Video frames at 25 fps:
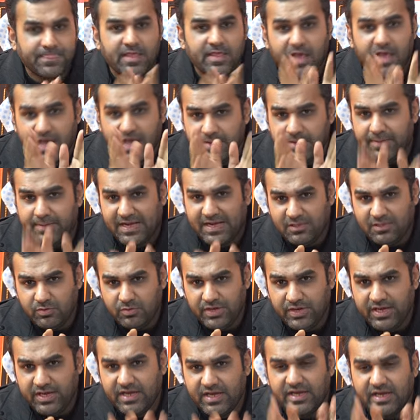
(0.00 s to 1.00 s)
And by the
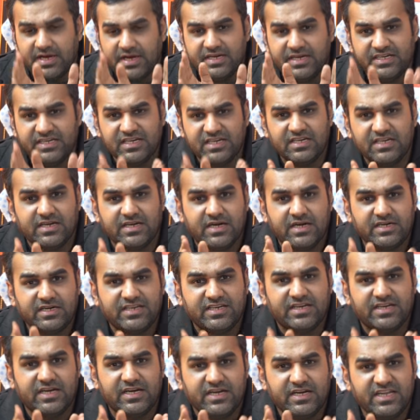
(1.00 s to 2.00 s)
way, Indian
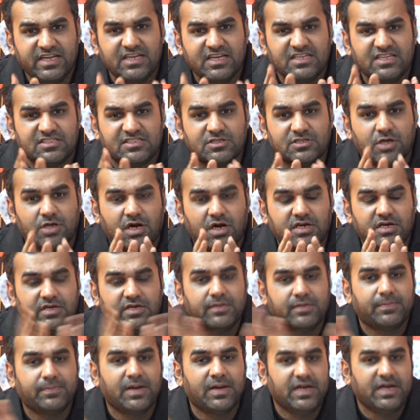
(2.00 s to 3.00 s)
credit rating is not
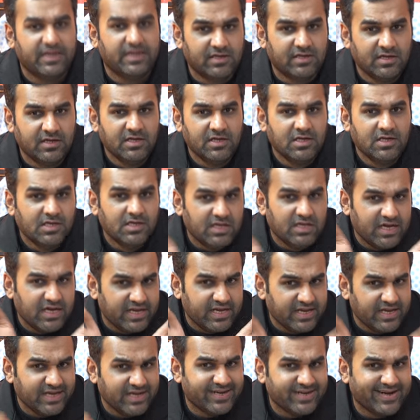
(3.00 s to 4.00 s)
triple A.
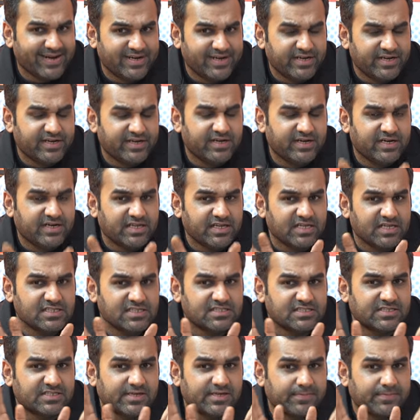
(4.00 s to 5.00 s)
Indian credit rating is
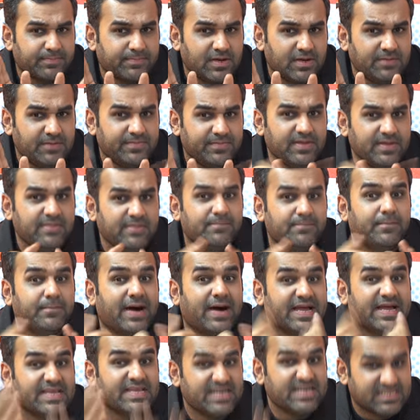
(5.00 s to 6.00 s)
triple B
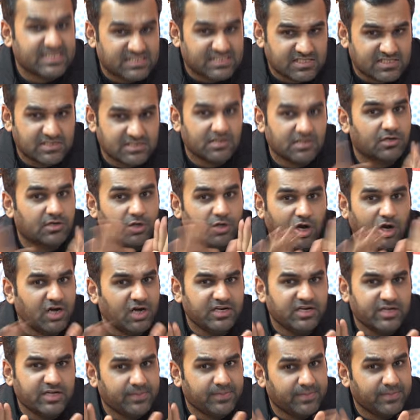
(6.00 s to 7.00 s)
minus,
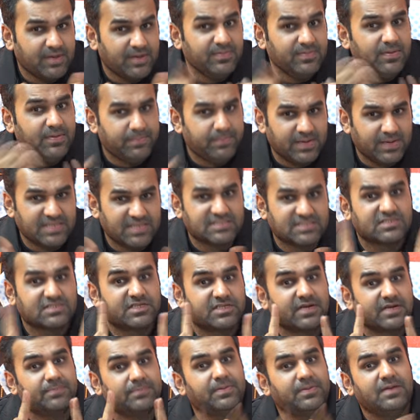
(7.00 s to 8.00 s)
not triple B plus,
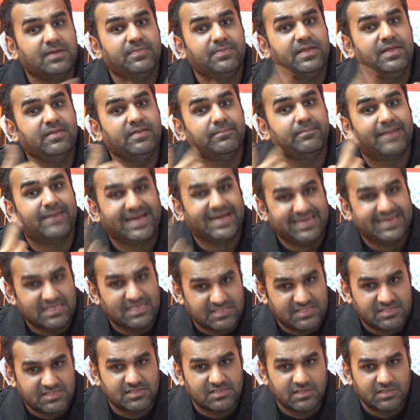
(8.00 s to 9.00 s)
triple B
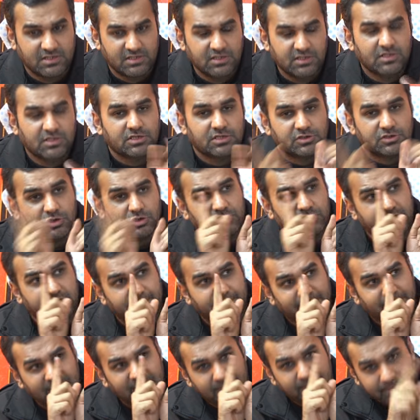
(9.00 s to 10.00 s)
minus. So
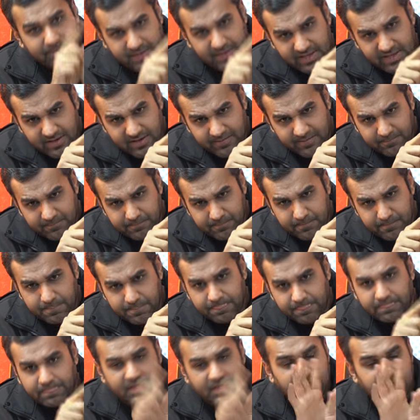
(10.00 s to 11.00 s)
triple B,
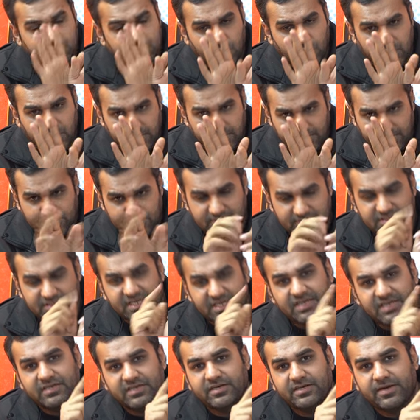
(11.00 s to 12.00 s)
sorry, my
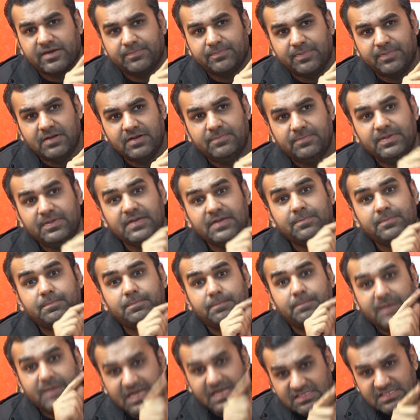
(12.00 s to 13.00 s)
mistake, triple B
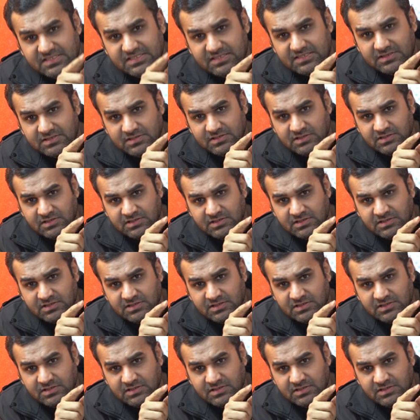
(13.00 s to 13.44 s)
plus,